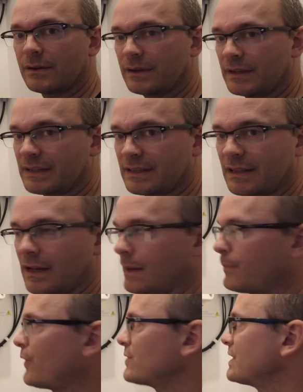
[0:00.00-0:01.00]
this
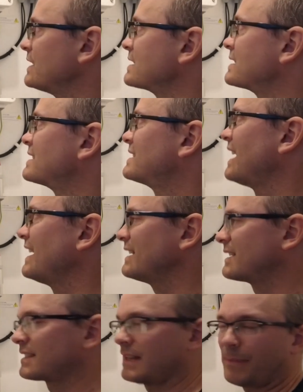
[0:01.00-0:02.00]
process
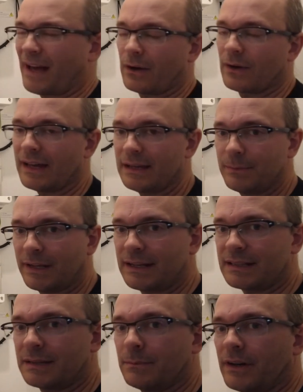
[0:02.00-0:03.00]
takes about 8
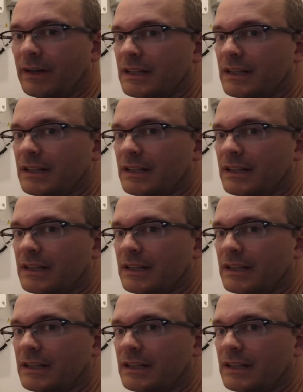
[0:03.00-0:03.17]
minutes in my